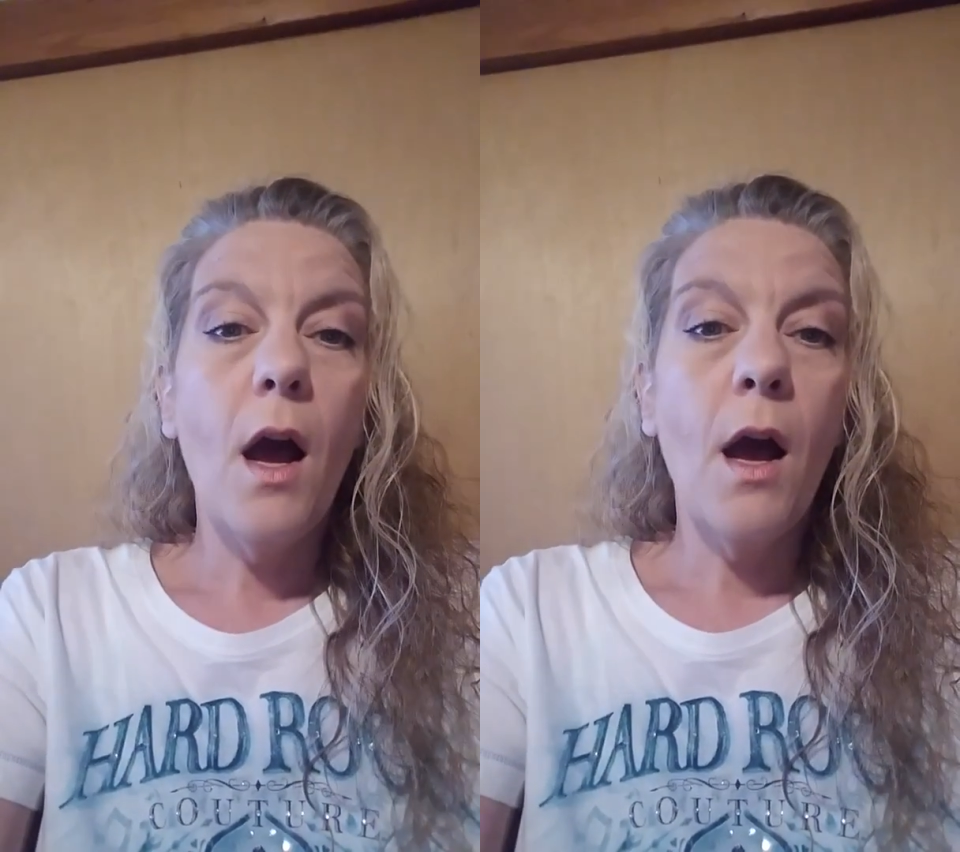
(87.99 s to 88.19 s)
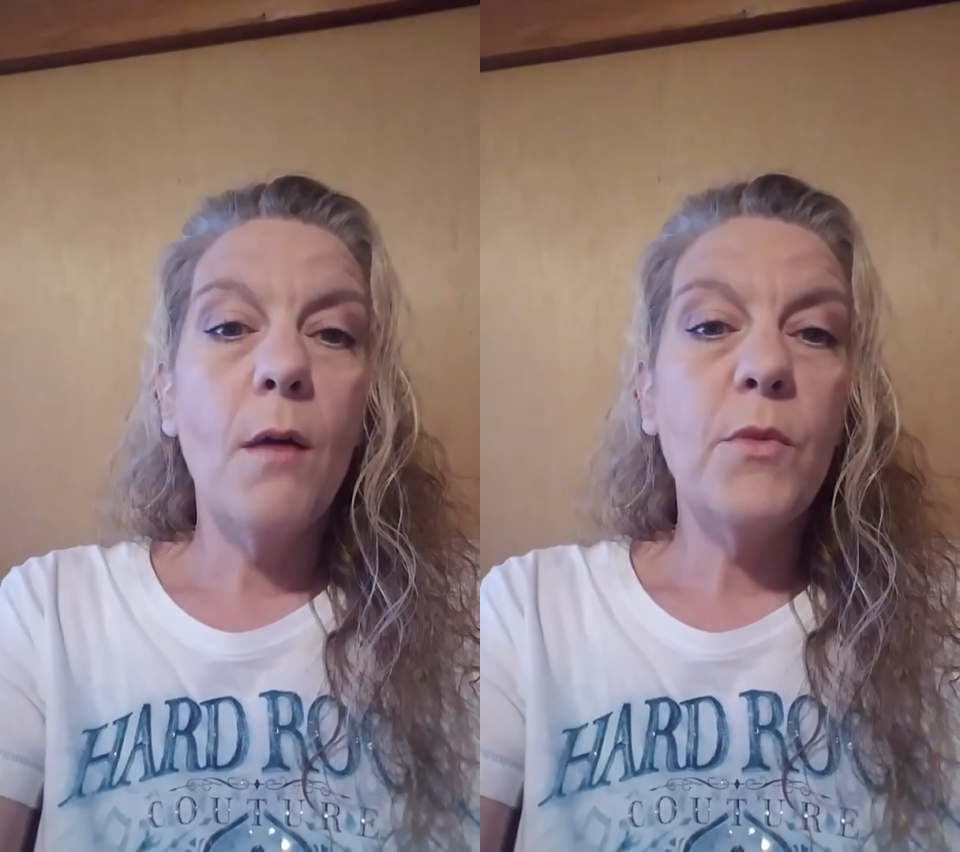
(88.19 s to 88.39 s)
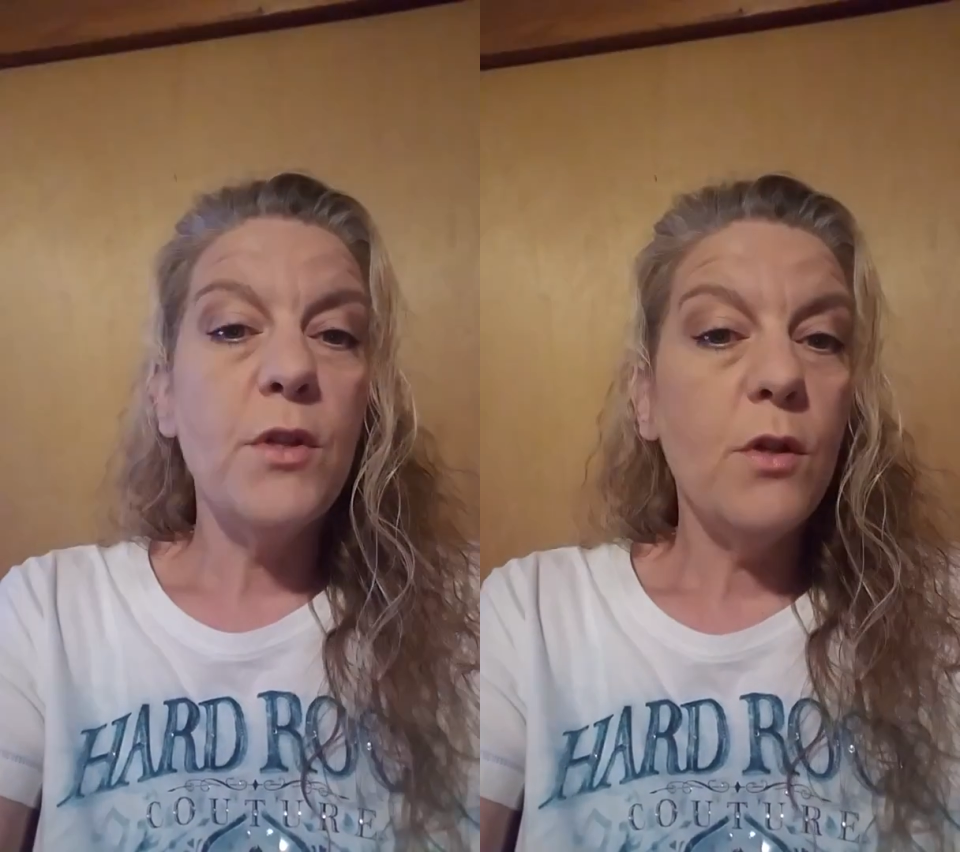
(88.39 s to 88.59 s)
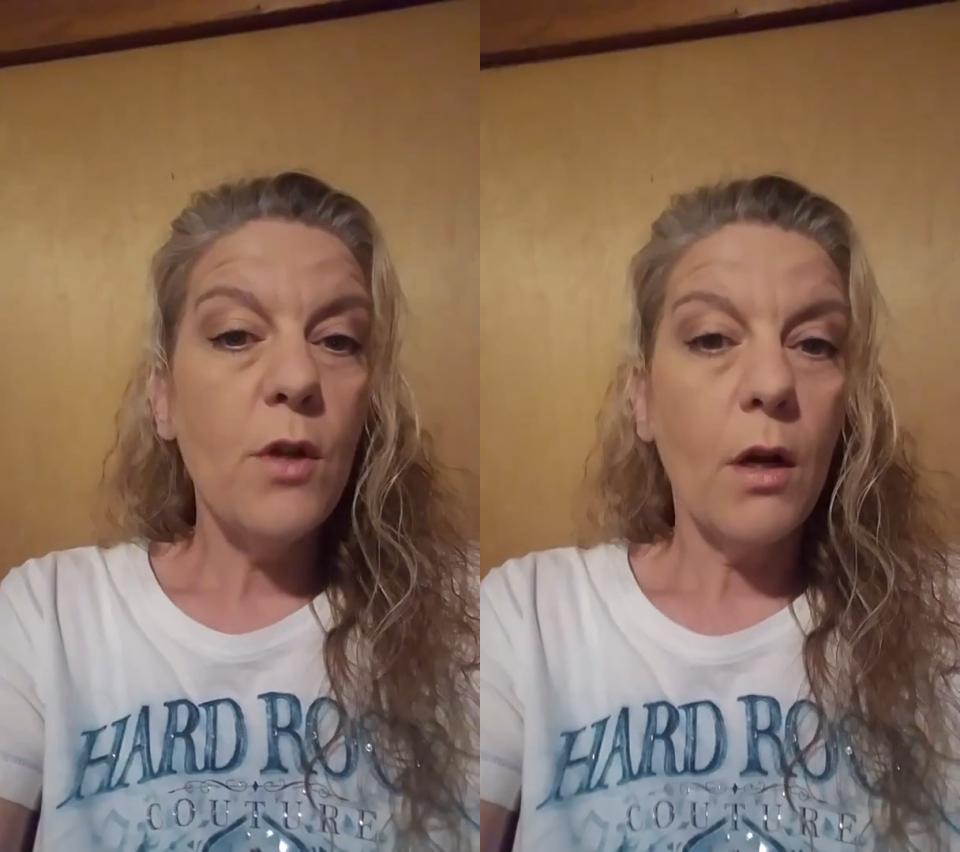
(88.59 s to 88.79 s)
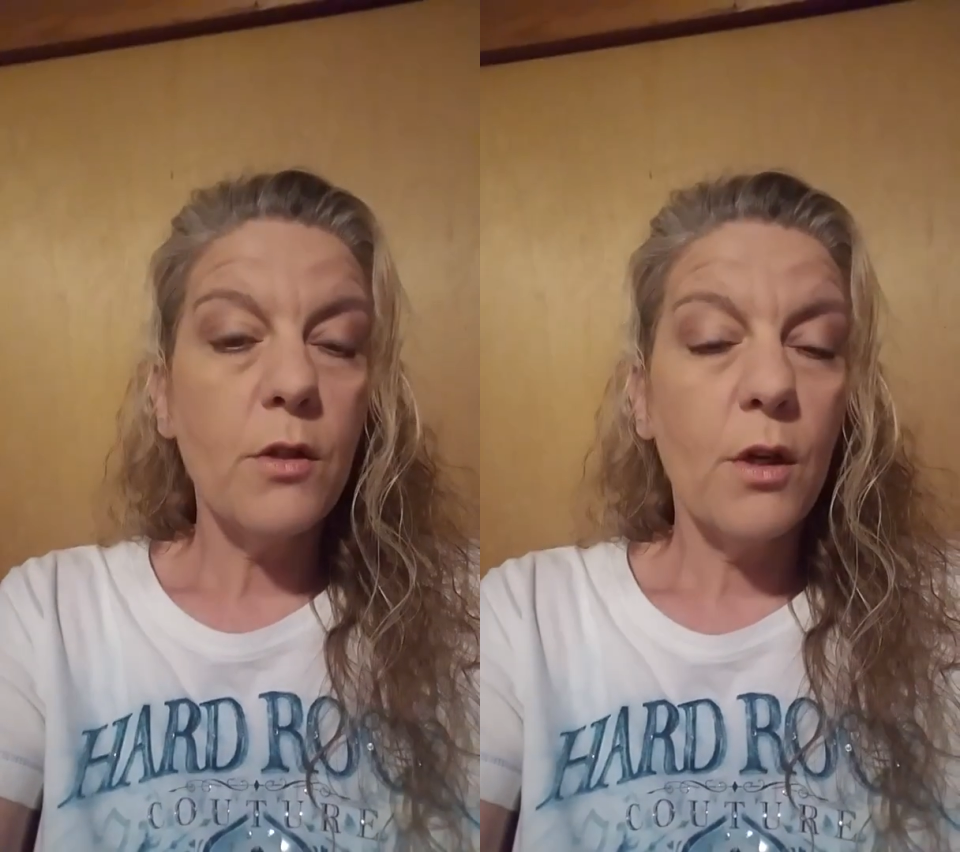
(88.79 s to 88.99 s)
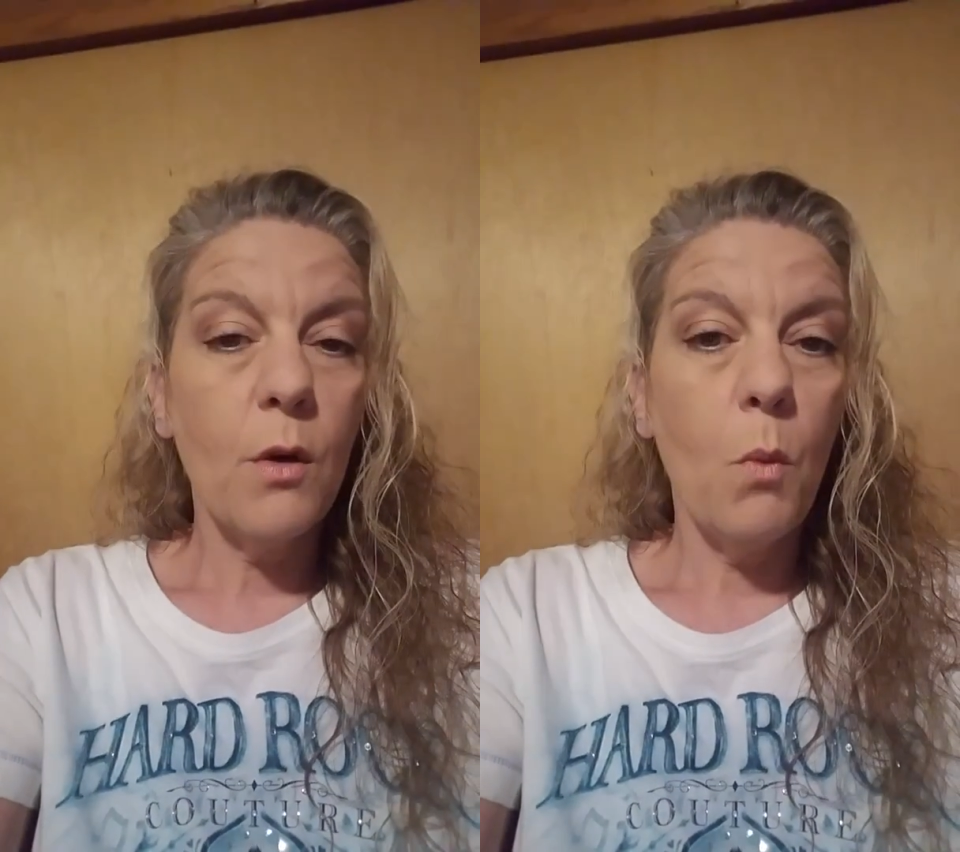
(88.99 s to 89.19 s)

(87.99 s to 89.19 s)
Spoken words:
The new doctor